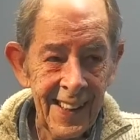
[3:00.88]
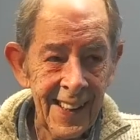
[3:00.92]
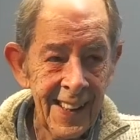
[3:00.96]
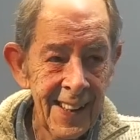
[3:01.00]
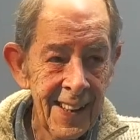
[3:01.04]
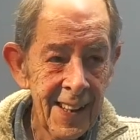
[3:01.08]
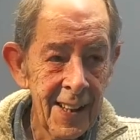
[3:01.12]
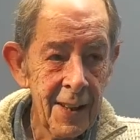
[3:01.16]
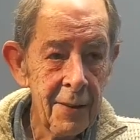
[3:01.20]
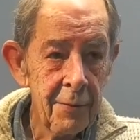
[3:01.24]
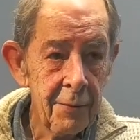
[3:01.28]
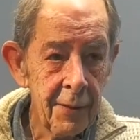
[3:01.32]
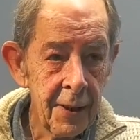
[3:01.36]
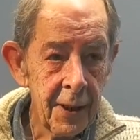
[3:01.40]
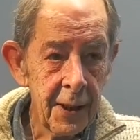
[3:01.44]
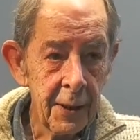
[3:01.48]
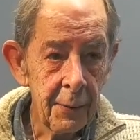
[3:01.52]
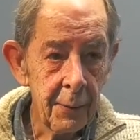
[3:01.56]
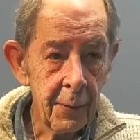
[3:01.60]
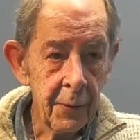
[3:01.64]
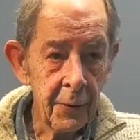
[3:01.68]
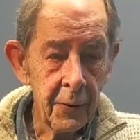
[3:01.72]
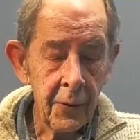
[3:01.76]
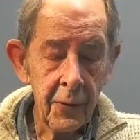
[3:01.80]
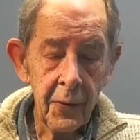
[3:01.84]
It really
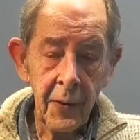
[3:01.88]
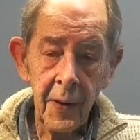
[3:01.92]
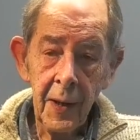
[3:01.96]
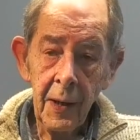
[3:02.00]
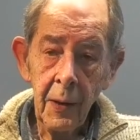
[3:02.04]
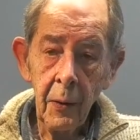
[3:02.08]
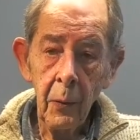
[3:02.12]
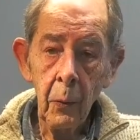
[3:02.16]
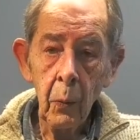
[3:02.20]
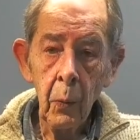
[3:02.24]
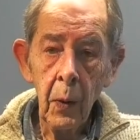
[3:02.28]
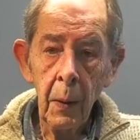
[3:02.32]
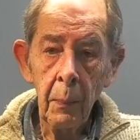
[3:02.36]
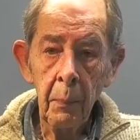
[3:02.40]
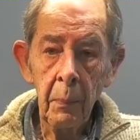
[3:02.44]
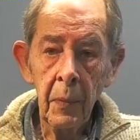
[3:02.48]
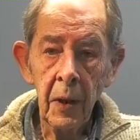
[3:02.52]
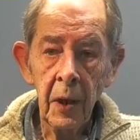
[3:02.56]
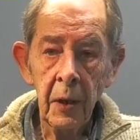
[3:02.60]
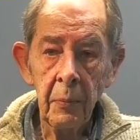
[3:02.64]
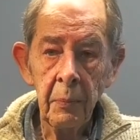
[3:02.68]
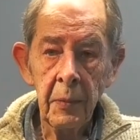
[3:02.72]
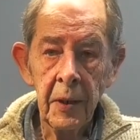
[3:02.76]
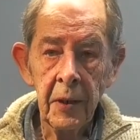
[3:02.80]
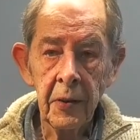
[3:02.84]
was. They are
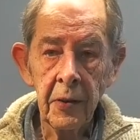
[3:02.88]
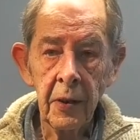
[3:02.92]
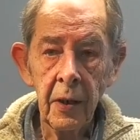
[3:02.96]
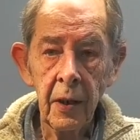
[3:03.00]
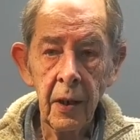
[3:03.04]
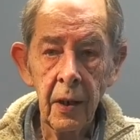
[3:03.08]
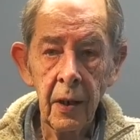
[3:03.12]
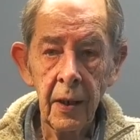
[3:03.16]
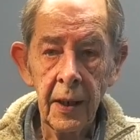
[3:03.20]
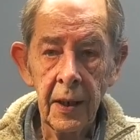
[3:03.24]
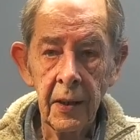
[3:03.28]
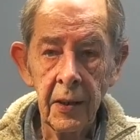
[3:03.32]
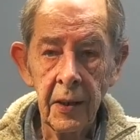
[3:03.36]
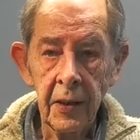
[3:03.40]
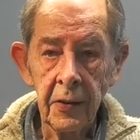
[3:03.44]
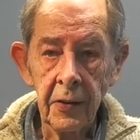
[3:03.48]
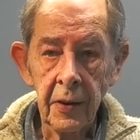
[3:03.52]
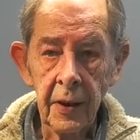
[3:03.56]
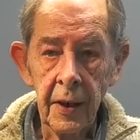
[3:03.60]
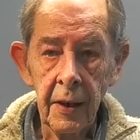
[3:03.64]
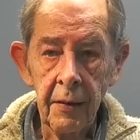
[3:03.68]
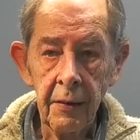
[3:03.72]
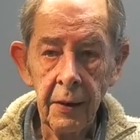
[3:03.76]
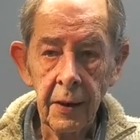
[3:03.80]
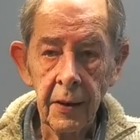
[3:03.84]
1mm high, these
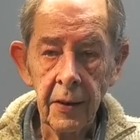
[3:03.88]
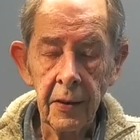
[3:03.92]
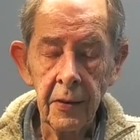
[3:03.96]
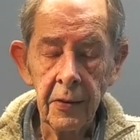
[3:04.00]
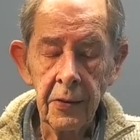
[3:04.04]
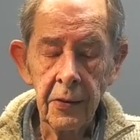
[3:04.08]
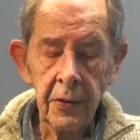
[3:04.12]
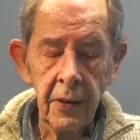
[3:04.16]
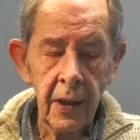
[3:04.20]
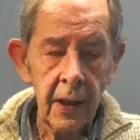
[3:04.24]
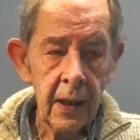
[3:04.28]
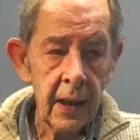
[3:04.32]
characters,